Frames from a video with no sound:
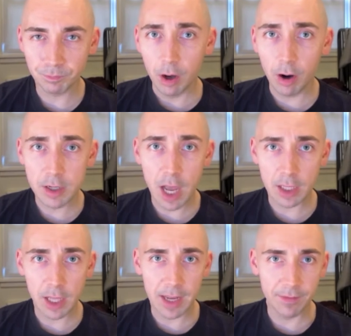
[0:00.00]
A Hard
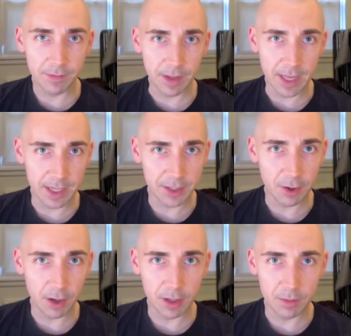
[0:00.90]
Knock Life hits
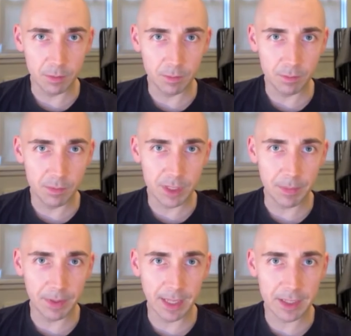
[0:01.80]
on
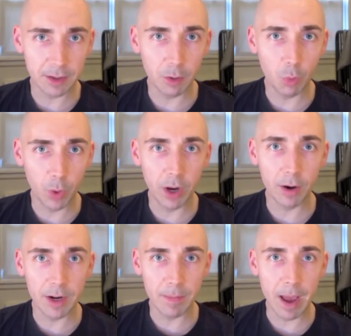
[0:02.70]
something that's a little
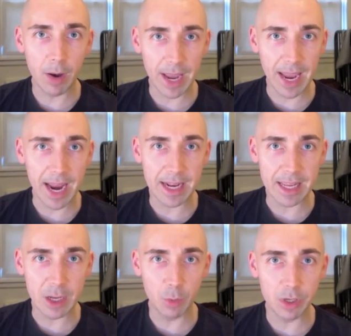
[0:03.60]
weird about
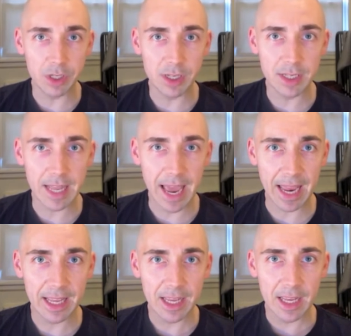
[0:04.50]
Annie, which is
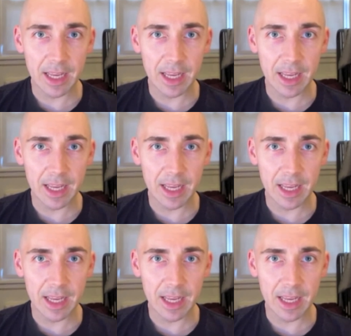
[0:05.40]
that